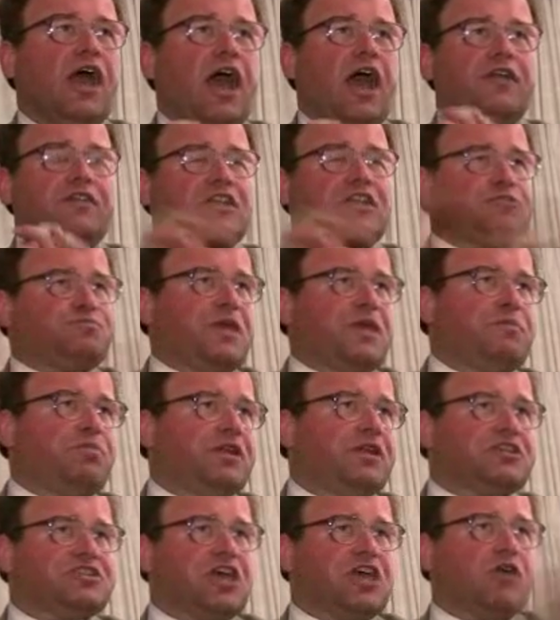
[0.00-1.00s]
And these
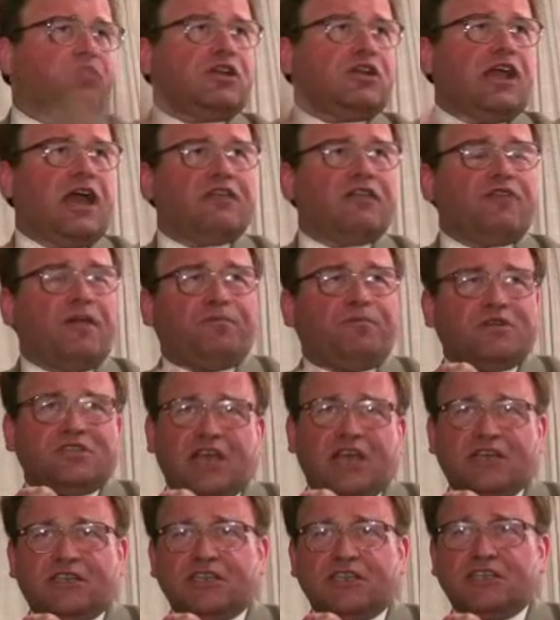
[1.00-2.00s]
people are totally
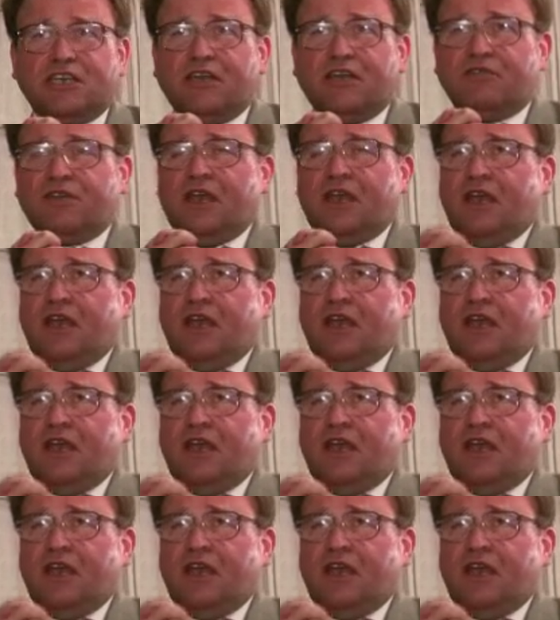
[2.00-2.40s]
unrepresentative.